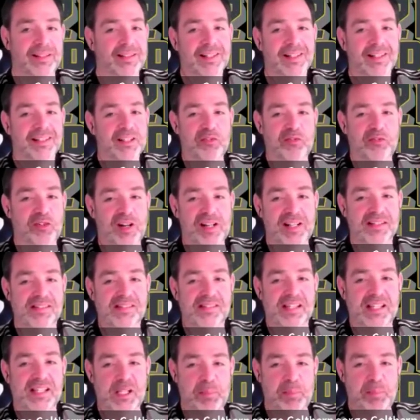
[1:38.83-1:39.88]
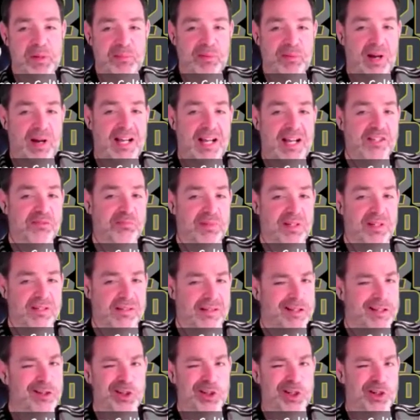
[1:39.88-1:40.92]
the funniest thing that people ask me is like,
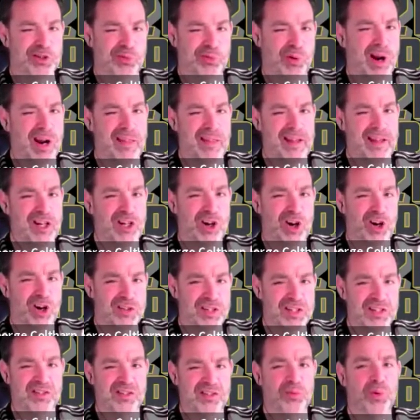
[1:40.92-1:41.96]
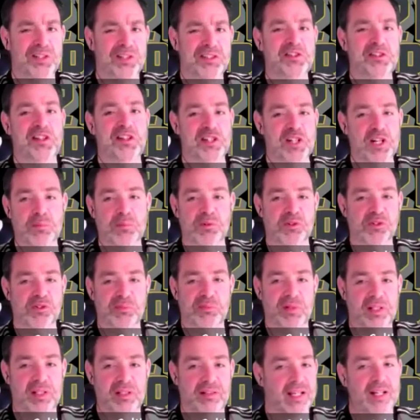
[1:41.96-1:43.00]
yo, coach, why do they call this and what did the numbers
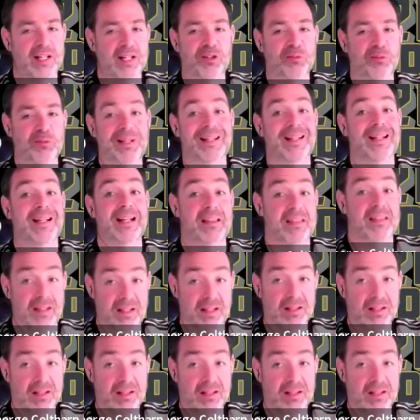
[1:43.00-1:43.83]
mean? They don't mean anything.